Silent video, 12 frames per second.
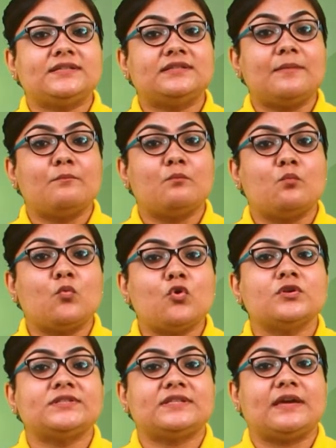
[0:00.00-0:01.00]
is the
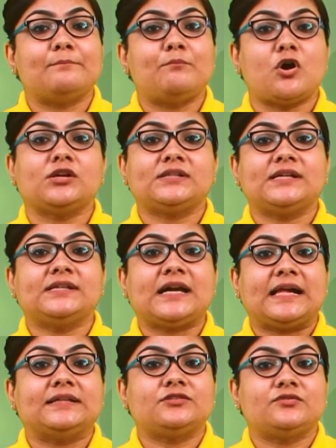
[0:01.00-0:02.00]
most important
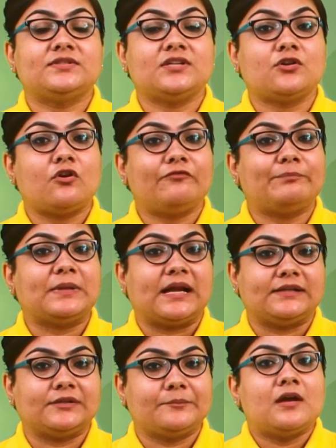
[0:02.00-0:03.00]
characteristic of
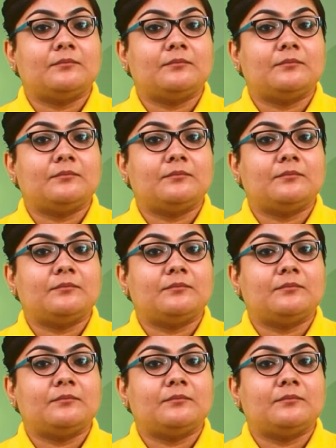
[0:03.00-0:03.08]
plant?